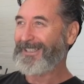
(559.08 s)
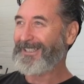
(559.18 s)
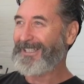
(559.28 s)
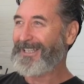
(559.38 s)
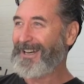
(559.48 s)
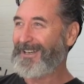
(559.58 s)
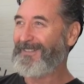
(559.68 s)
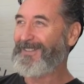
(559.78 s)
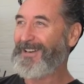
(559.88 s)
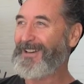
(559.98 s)
I'd kind
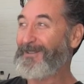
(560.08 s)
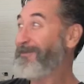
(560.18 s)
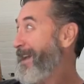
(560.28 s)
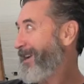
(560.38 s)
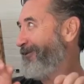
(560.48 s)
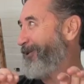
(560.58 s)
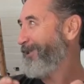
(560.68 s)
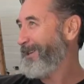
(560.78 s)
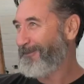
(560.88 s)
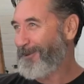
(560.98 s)
of, you know, rag
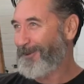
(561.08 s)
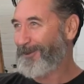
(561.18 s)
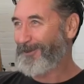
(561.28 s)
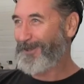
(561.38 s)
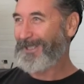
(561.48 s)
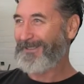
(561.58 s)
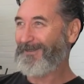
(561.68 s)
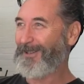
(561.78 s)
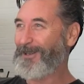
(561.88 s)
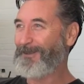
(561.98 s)
roll their walls and
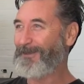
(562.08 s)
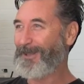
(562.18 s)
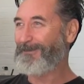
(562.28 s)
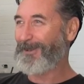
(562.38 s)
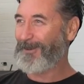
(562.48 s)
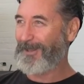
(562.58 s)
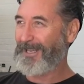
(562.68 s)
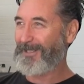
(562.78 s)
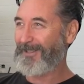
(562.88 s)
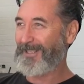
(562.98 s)
flirt with them and all of
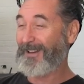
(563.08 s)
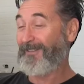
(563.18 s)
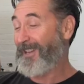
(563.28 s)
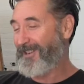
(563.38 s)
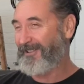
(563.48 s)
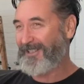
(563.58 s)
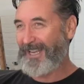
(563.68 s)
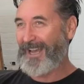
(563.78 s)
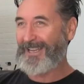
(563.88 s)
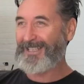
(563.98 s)
that sort of stuff. They knew I was
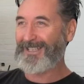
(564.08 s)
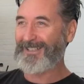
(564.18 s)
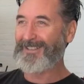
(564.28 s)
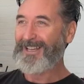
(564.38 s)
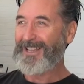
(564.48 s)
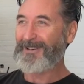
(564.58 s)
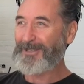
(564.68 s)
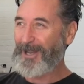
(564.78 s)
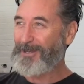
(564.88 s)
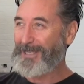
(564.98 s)
gay, so there
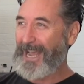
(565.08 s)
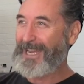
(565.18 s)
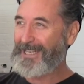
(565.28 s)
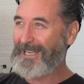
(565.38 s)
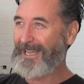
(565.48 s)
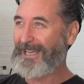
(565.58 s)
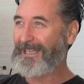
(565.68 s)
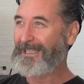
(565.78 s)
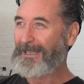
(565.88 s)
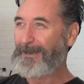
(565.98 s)
was no danger
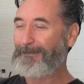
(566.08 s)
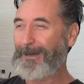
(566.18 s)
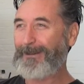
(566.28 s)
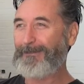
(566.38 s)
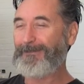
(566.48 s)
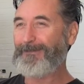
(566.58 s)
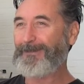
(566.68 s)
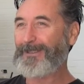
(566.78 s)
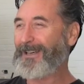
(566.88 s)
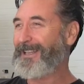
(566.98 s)
there. But,
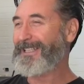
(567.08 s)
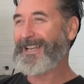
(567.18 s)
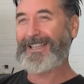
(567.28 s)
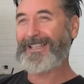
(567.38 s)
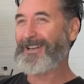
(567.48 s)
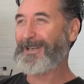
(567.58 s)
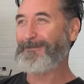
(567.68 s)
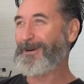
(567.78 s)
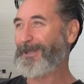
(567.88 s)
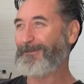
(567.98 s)
you know, there's nothing like a
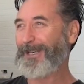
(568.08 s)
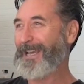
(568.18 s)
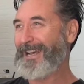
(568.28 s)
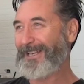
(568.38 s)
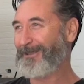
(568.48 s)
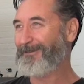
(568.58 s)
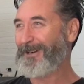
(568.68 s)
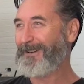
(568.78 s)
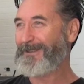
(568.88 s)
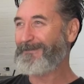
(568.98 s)
Mossman
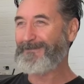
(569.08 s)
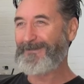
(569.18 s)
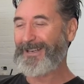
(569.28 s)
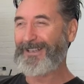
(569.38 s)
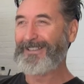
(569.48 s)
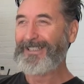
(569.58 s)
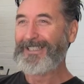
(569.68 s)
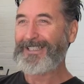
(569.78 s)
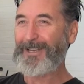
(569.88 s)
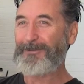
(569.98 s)
housewife to, you know,
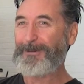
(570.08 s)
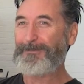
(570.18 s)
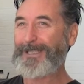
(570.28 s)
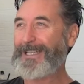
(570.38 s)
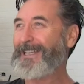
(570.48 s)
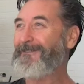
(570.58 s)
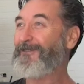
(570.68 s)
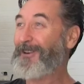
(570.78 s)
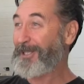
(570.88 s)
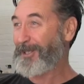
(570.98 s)
kind of represent
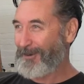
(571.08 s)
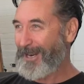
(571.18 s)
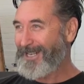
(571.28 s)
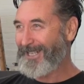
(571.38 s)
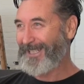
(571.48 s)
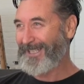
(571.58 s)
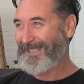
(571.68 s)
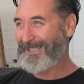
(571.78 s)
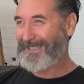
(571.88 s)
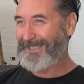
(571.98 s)
frustration.